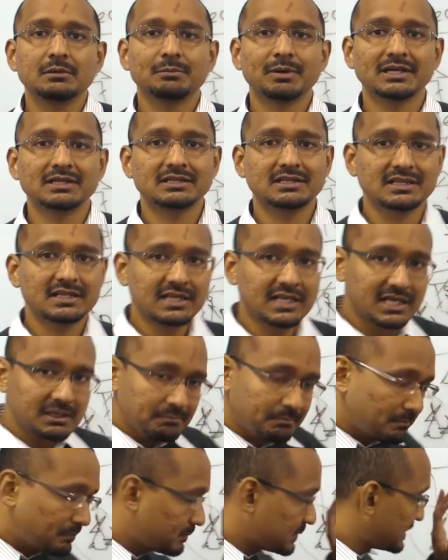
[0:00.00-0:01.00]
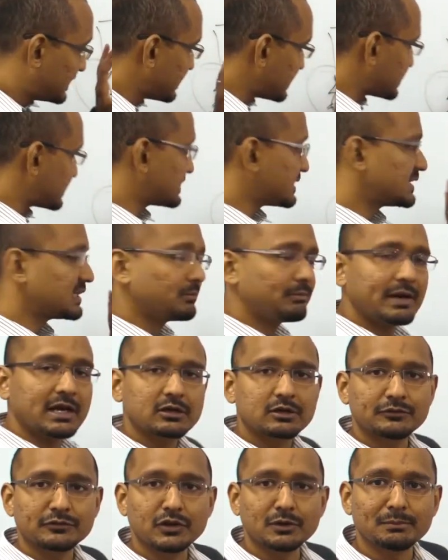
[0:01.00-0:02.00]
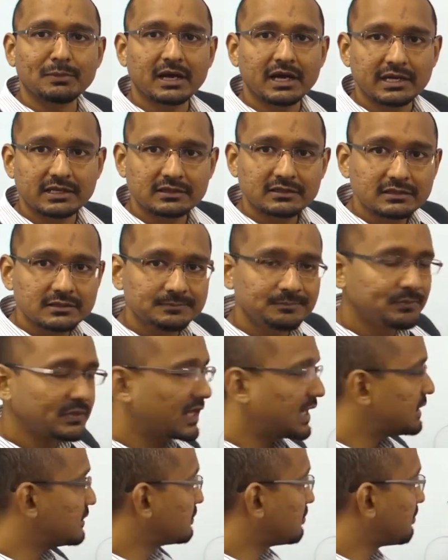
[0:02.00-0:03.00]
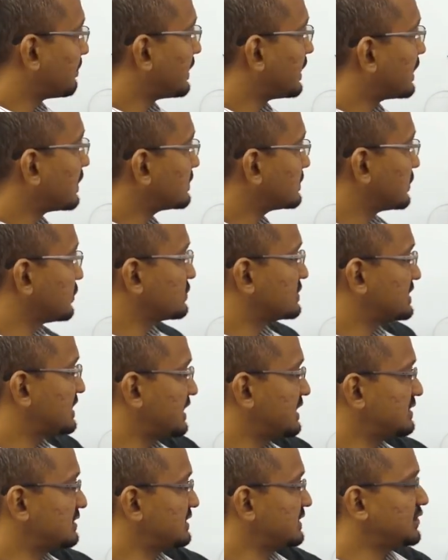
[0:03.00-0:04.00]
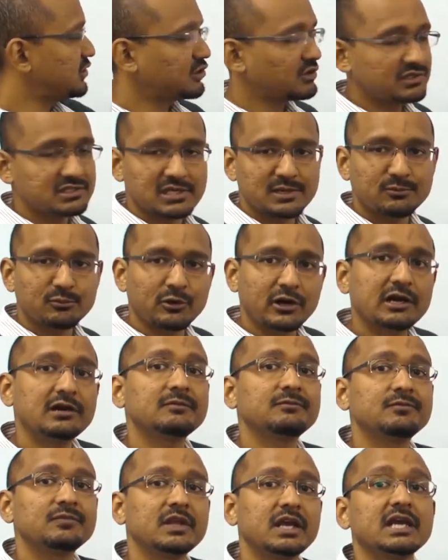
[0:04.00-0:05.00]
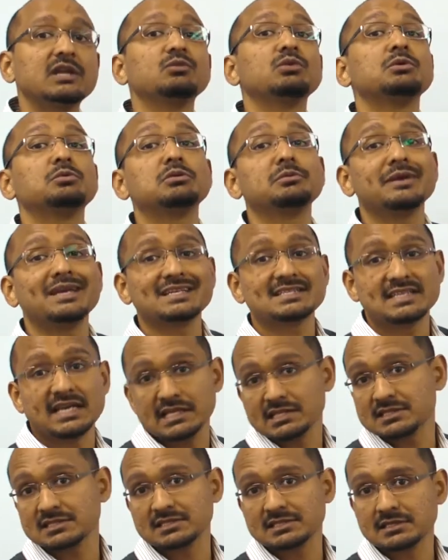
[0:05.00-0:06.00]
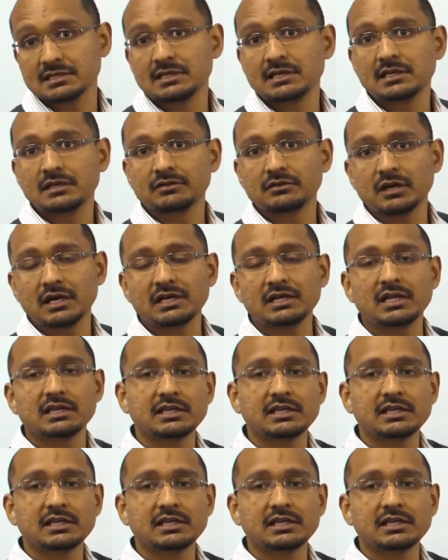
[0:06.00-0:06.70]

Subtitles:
But keep this in the back of your mind and plug those things here somewhere and it will make sense. Right?